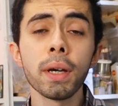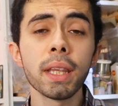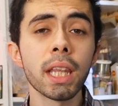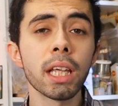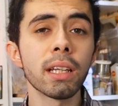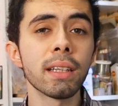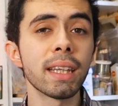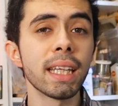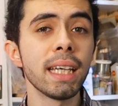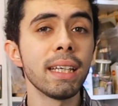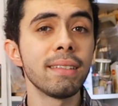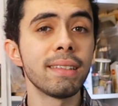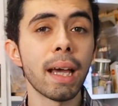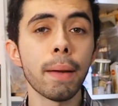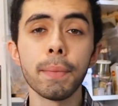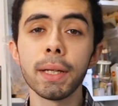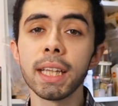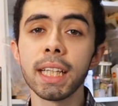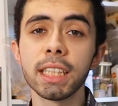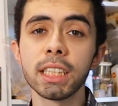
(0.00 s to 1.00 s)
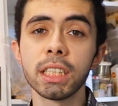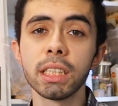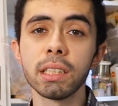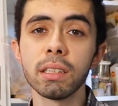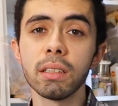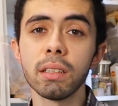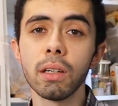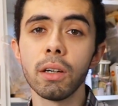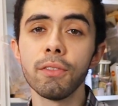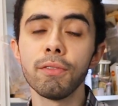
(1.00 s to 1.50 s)
with it the
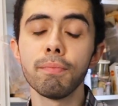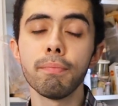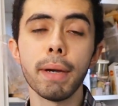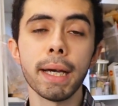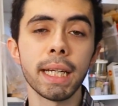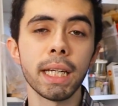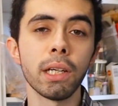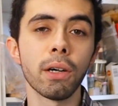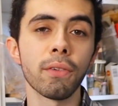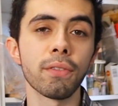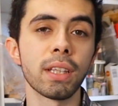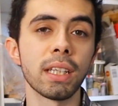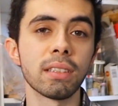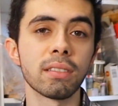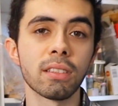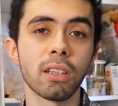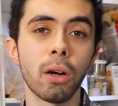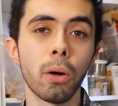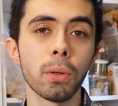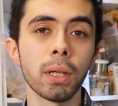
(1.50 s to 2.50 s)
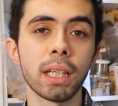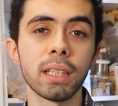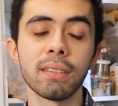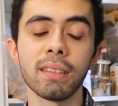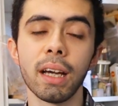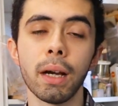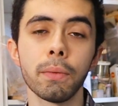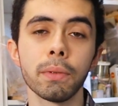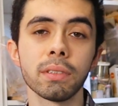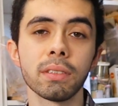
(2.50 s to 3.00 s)
demolition of many of these coaling
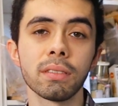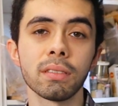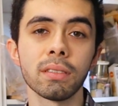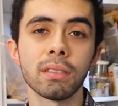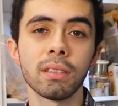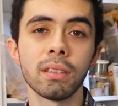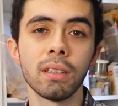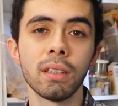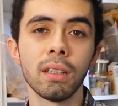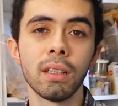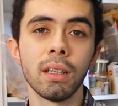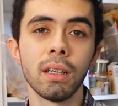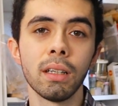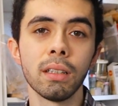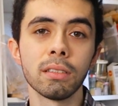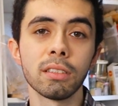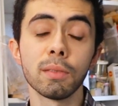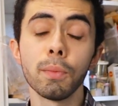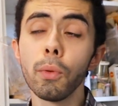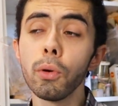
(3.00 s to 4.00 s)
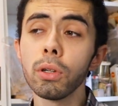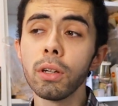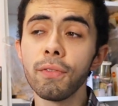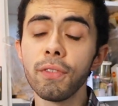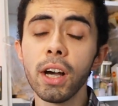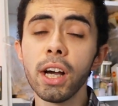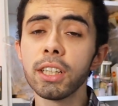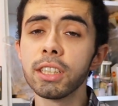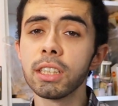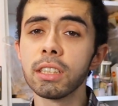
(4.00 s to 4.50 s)
towers. Smaller
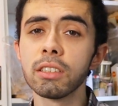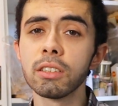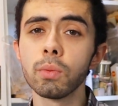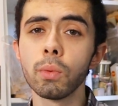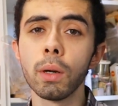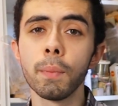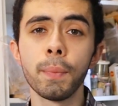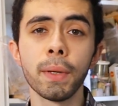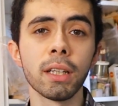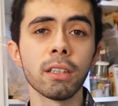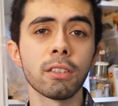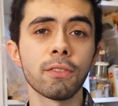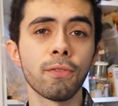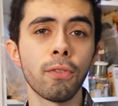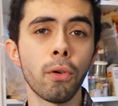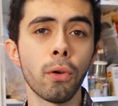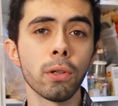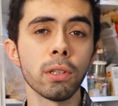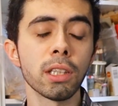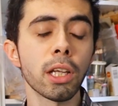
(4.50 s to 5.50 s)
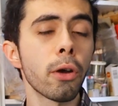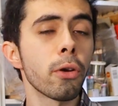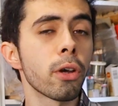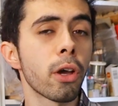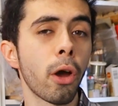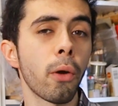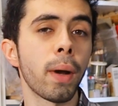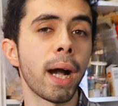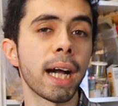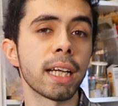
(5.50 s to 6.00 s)
versions were built for
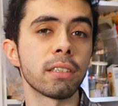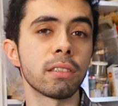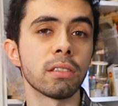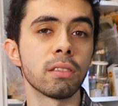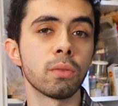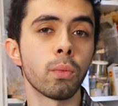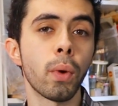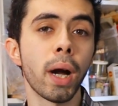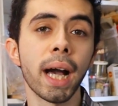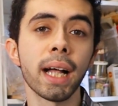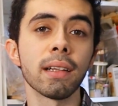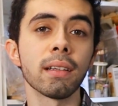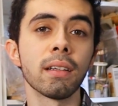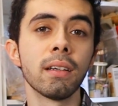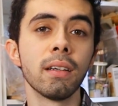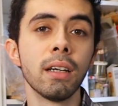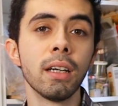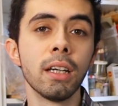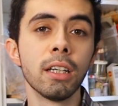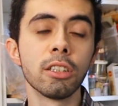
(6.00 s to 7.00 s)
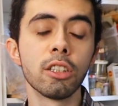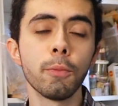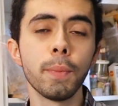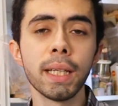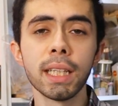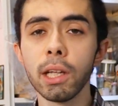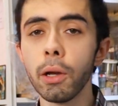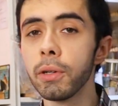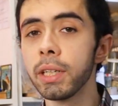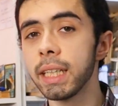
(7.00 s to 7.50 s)
loco ash as well, to
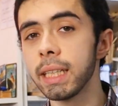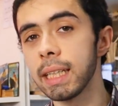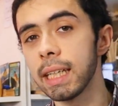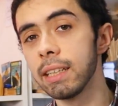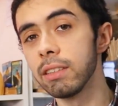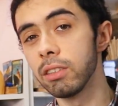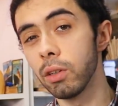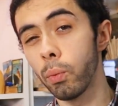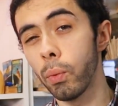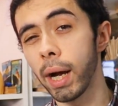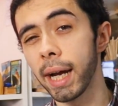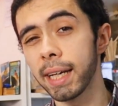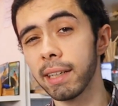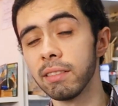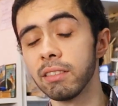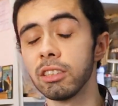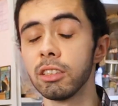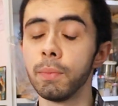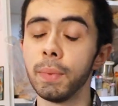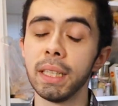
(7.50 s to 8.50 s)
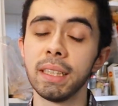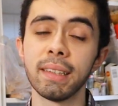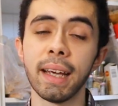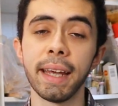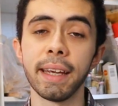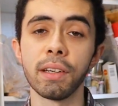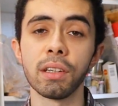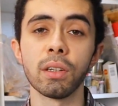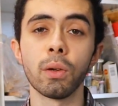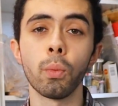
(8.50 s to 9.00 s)
be loaded into wagons to be
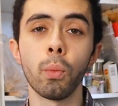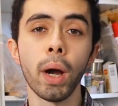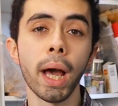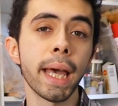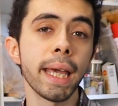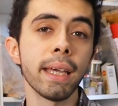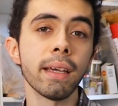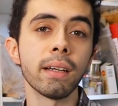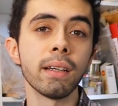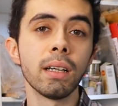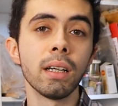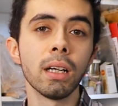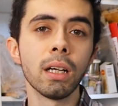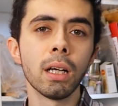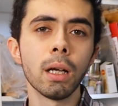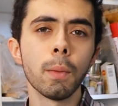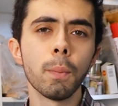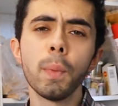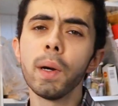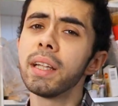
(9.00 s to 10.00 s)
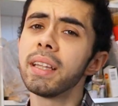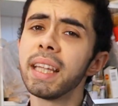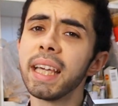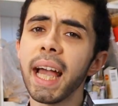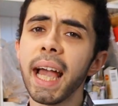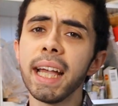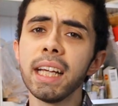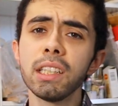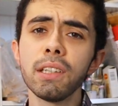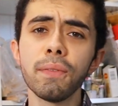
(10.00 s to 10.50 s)
taken away, but the
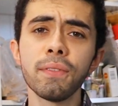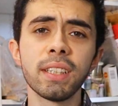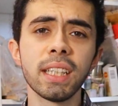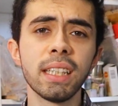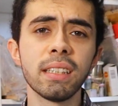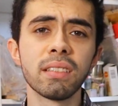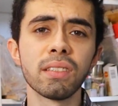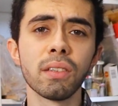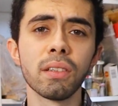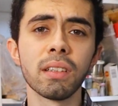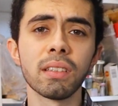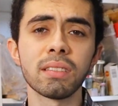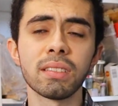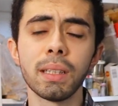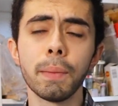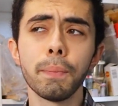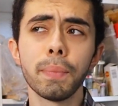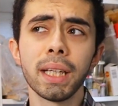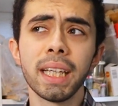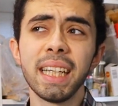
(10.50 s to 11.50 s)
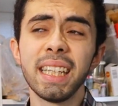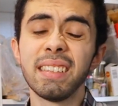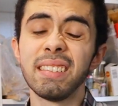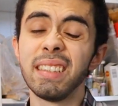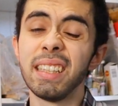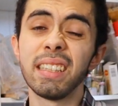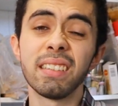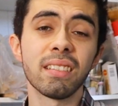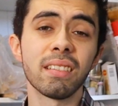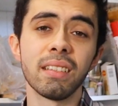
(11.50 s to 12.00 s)
age of diesel simply
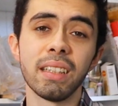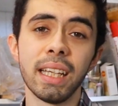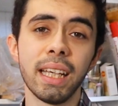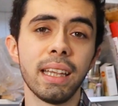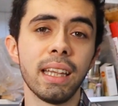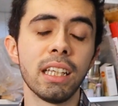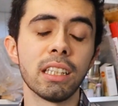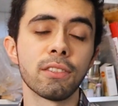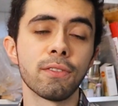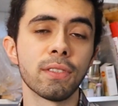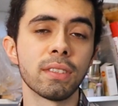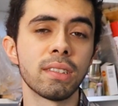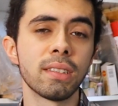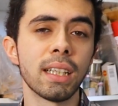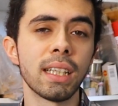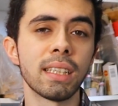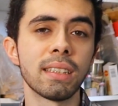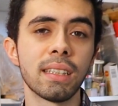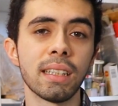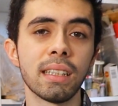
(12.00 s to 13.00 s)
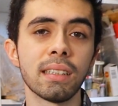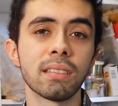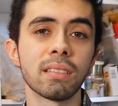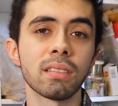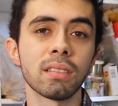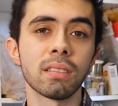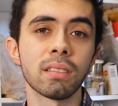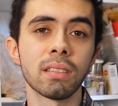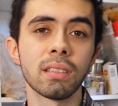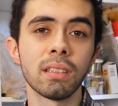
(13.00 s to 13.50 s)
didn't need these
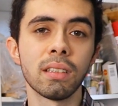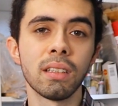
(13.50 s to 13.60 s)
facilities.